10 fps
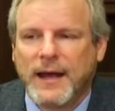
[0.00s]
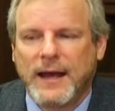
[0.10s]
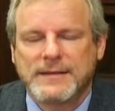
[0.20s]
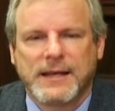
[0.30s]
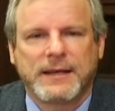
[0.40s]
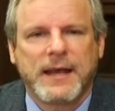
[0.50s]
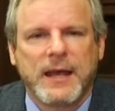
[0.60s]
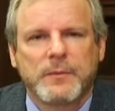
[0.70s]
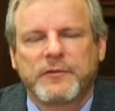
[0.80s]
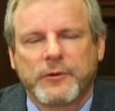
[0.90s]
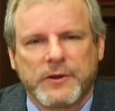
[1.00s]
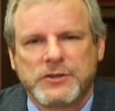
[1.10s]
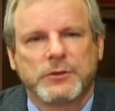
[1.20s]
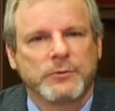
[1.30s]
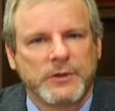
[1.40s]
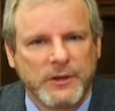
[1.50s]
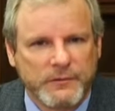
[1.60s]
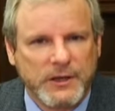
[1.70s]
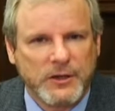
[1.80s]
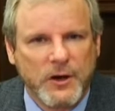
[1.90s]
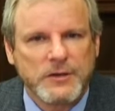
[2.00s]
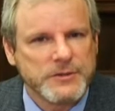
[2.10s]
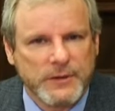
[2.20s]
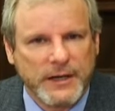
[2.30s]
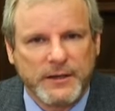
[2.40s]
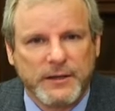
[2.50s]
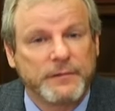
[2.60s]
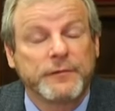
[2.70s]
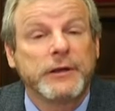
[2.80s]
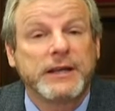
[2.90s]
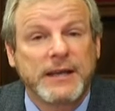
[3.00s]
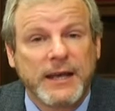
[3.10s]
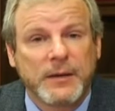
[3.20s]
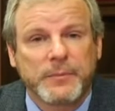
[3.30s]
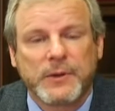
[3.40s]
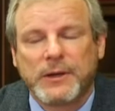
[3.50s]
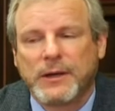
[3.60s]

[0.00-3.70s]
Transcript: has a camp for the children of the incarcerated, a free camp.